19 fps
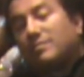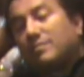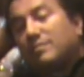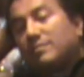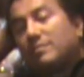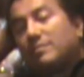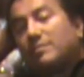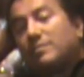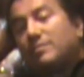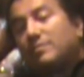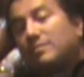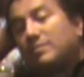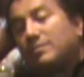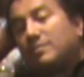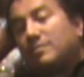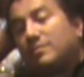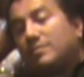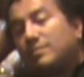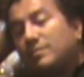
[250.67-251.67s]

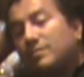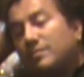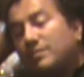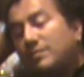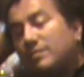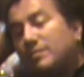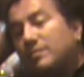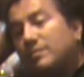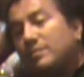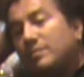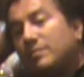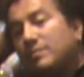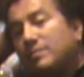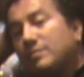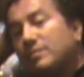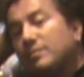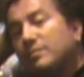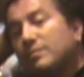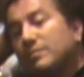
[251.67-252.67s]

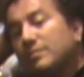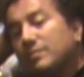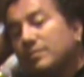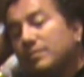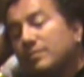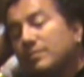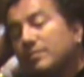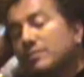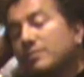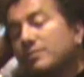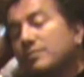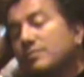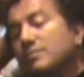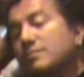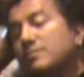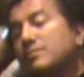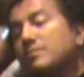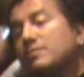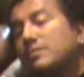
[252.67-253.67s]

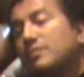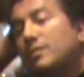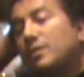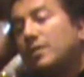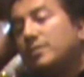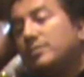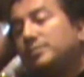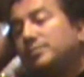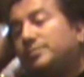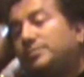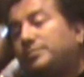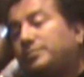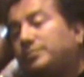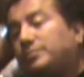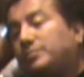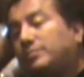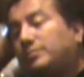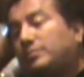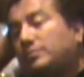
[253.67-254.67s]

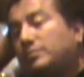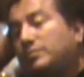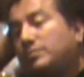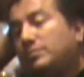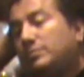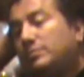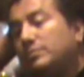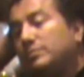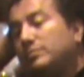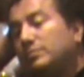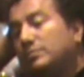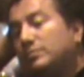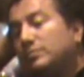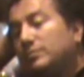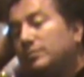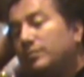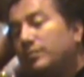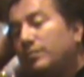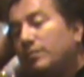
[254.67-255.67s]

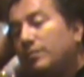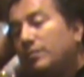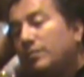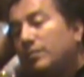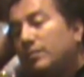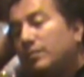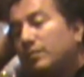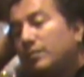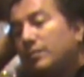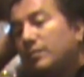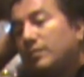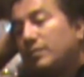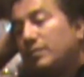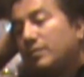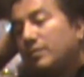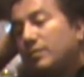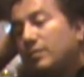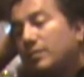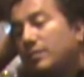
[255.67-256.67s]

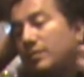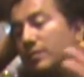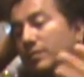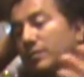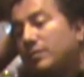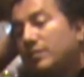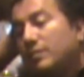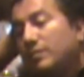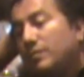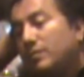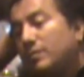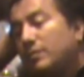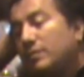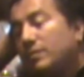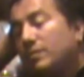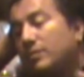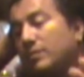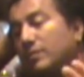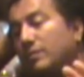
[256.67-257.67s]

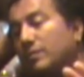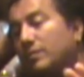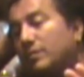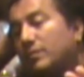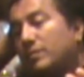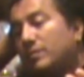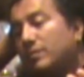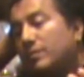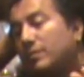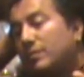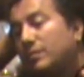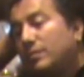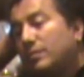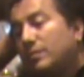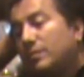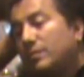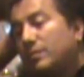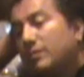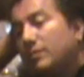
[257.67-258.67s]
The person shown says nothing.